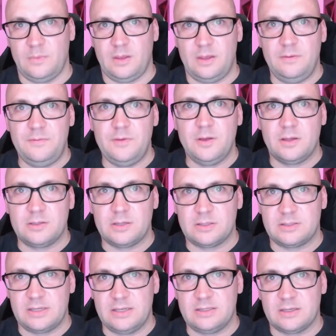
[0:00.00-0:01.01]
If you
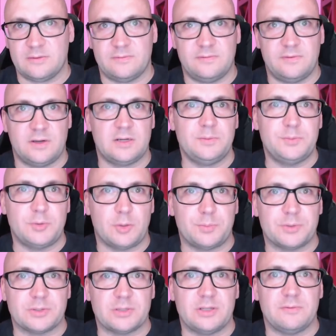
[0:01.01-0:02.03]
annotate a var
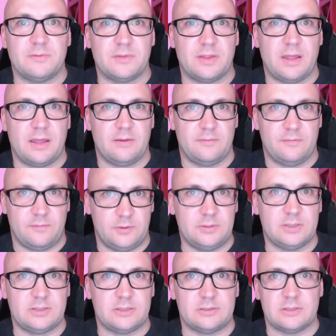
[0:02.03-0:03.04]
property with
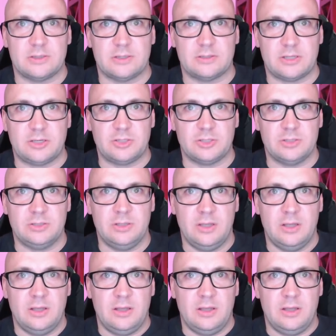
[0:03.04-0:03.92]
volatile annotation,